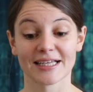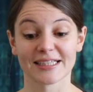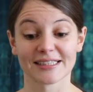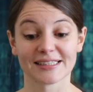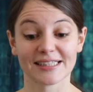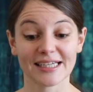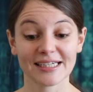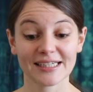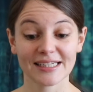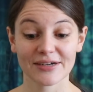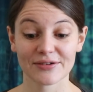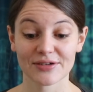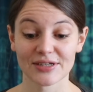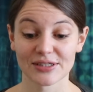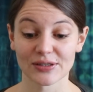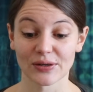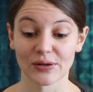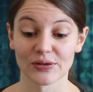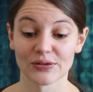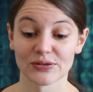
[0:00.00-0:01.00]
Then there
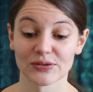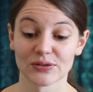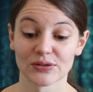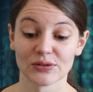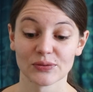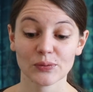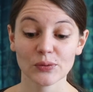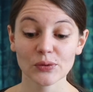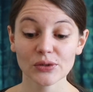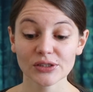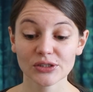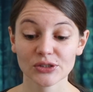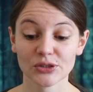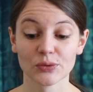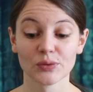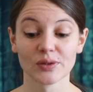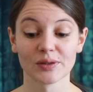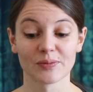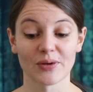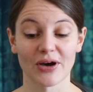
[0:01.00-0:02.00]
is also the Wool
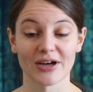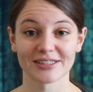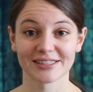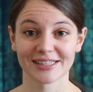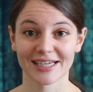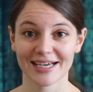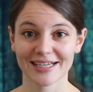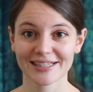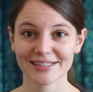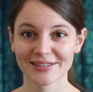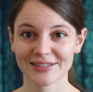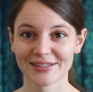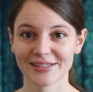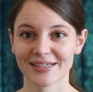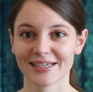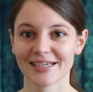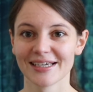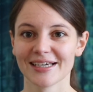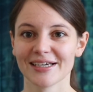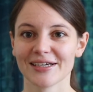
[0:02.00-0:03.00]
Jewel podcast,
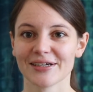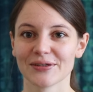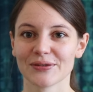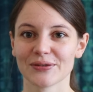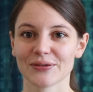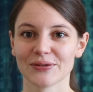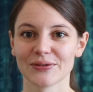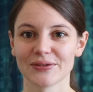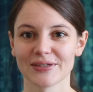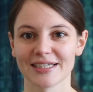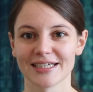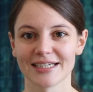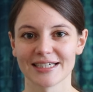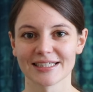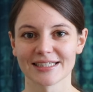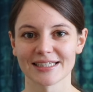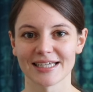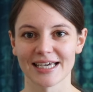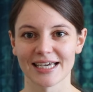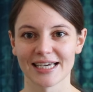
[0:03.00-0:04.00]
who
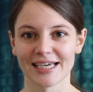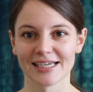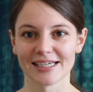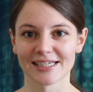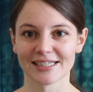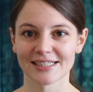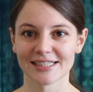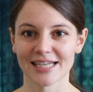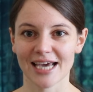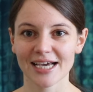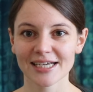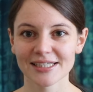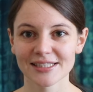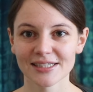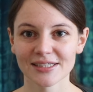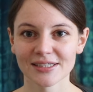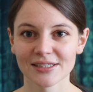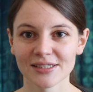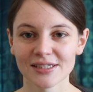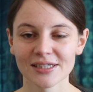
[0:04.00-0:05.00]
is a
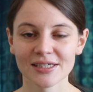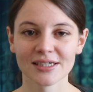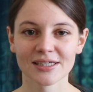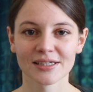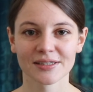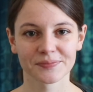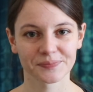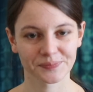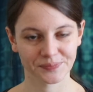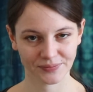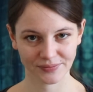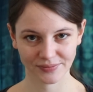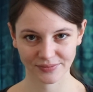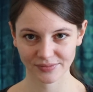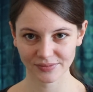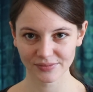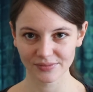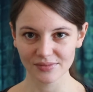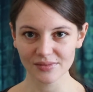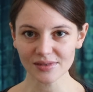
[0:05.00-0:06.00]
Texan
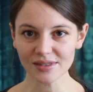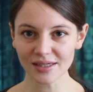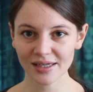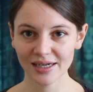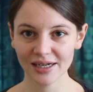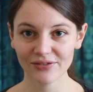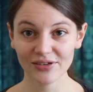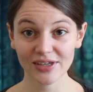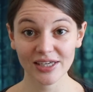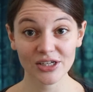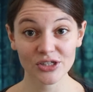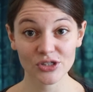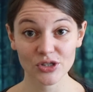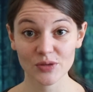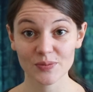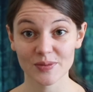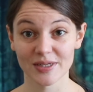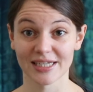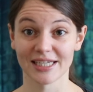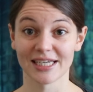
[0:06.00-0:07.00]
living in
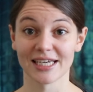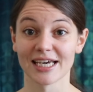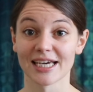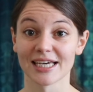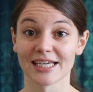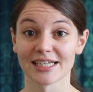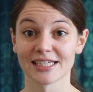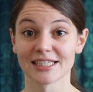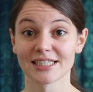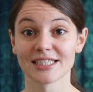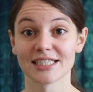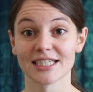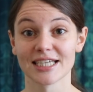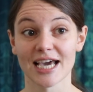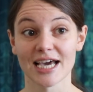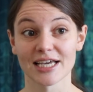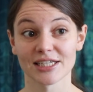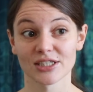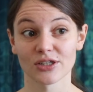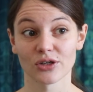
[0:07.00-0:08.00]
Germany, and she
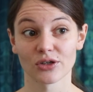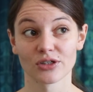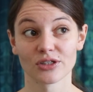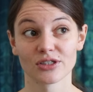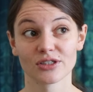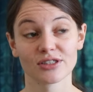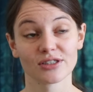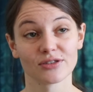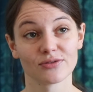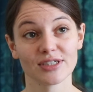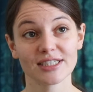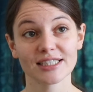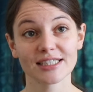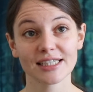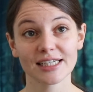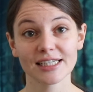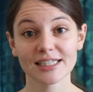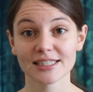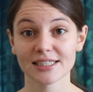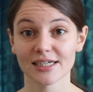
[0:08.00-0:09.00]
has
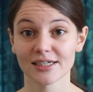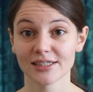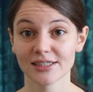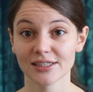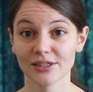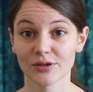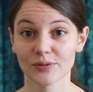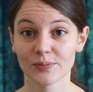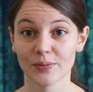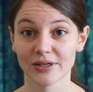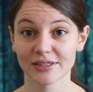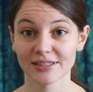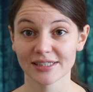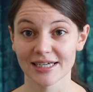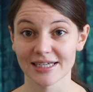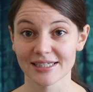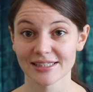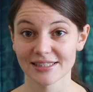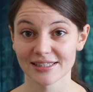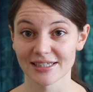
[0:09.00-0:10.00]
recently started her
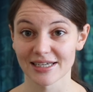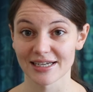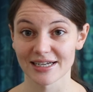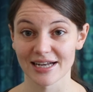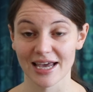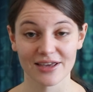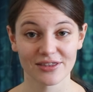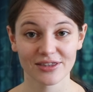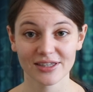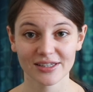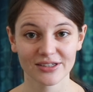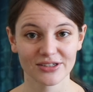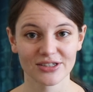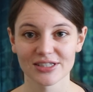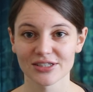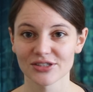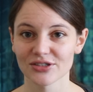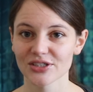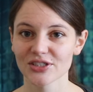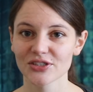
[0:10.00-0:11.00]
podcast, and I think
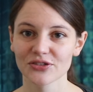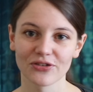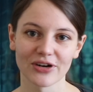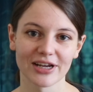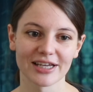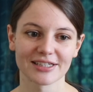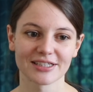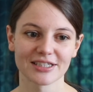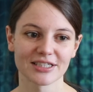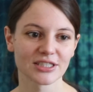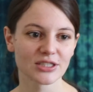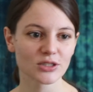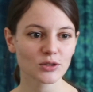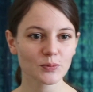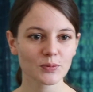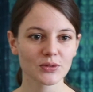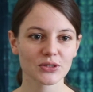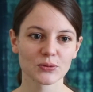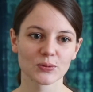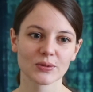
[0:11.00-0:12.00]
she's just great. She's
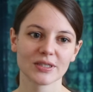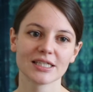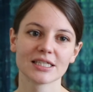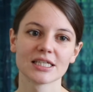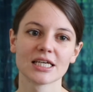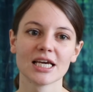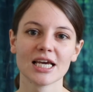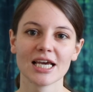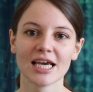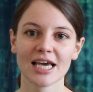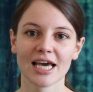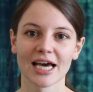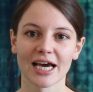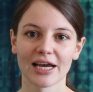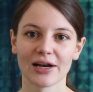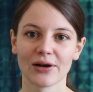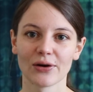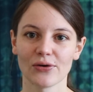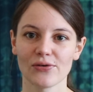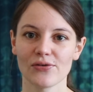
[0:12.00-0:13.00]
super sweet. I
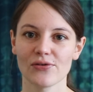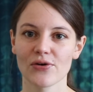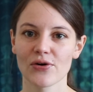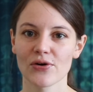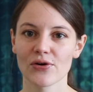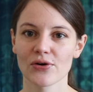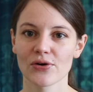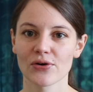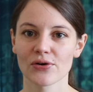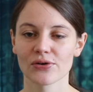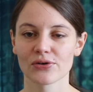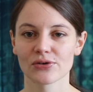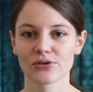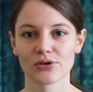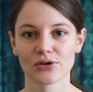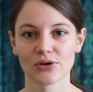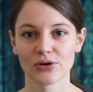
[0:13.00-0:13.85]
love her